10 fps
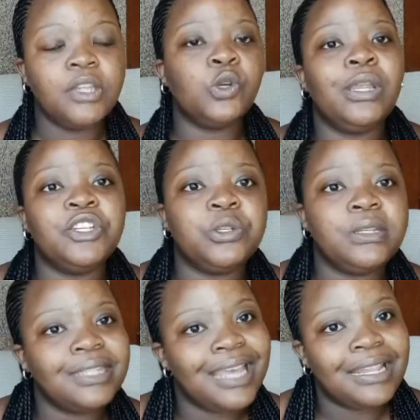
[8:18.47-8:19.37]

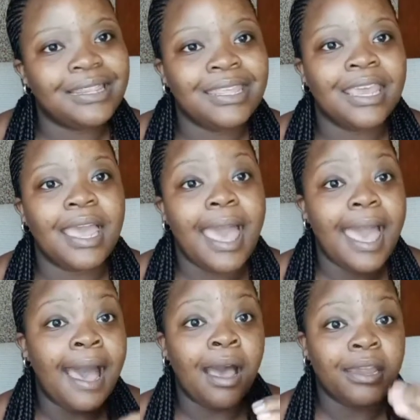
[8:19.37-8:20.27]
toiletries that they
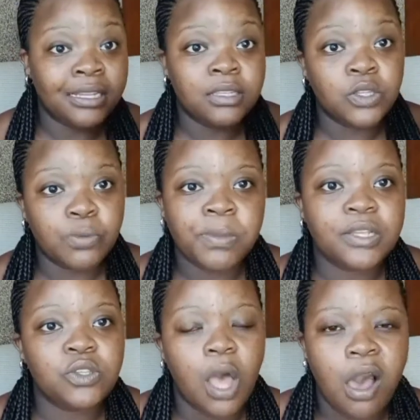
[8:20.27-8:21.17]
are in
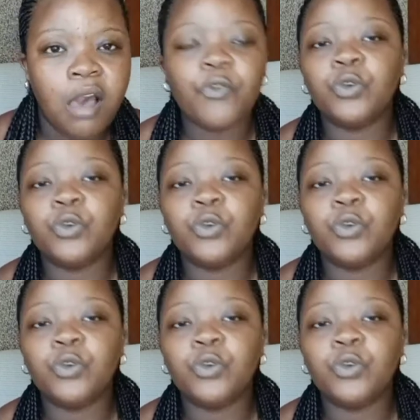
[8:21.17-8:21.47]
surplus of,